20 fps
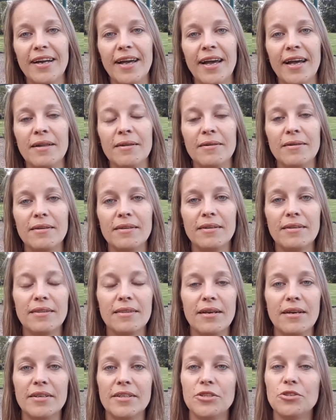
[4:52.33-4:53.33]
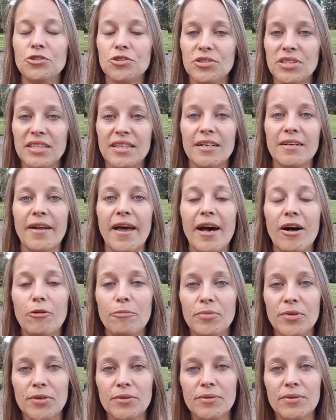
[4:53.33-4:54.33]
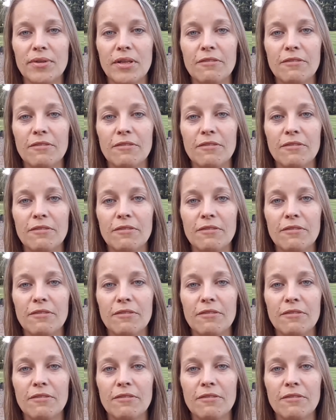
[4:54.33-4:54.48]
and they're usually there to help you.